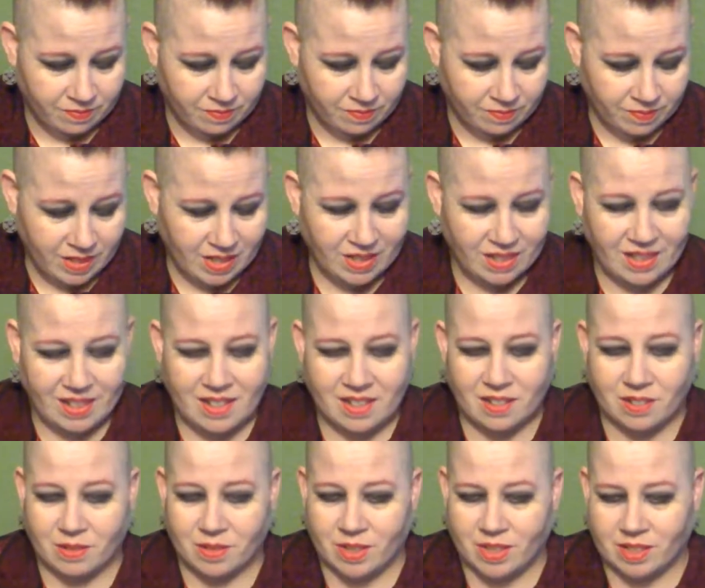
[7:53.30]
Well, I
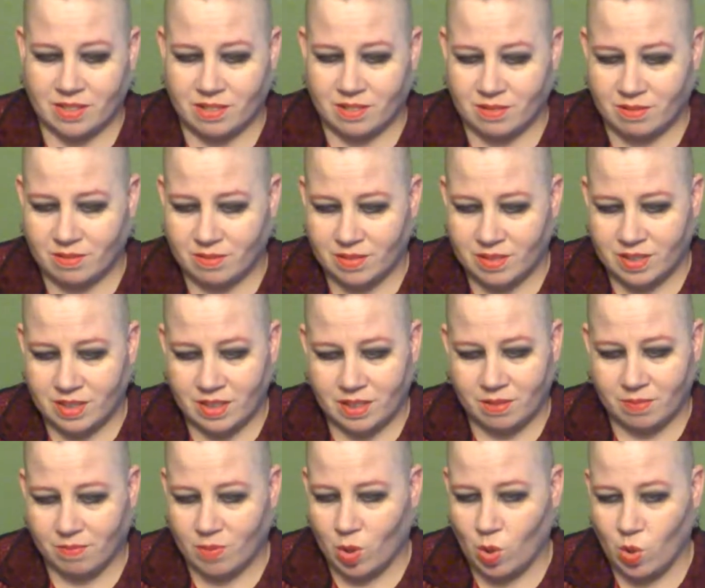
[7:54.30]
don't know.
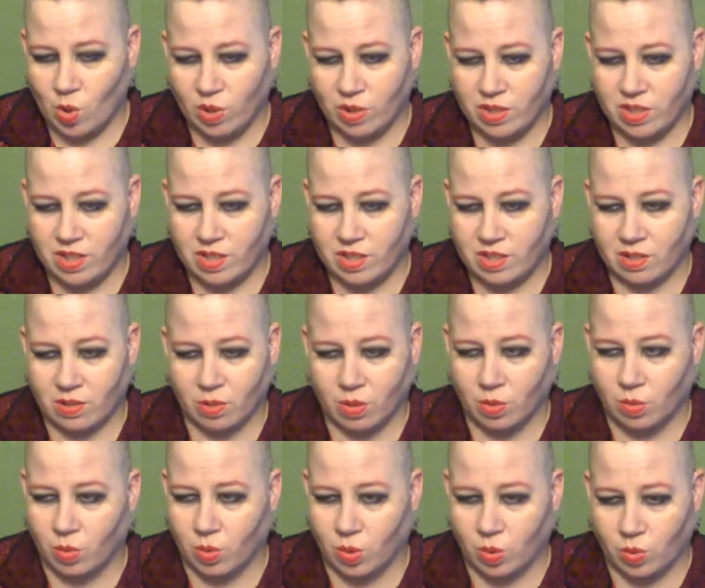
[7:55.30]
Horse or
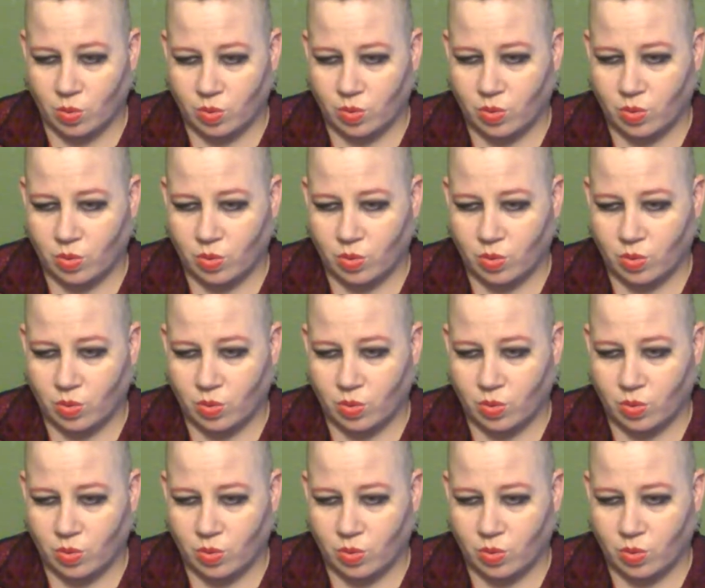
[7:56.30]
wolf.